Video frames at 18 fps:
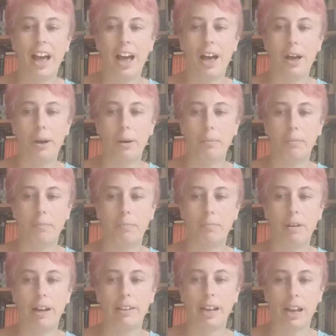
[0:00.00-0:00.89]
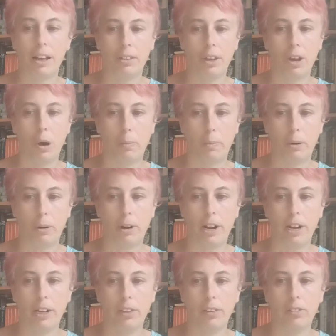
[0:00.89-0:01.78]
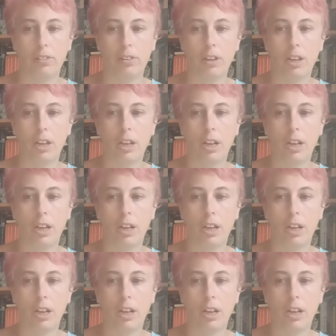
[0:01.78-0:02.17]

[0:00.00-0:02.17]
and how they operate.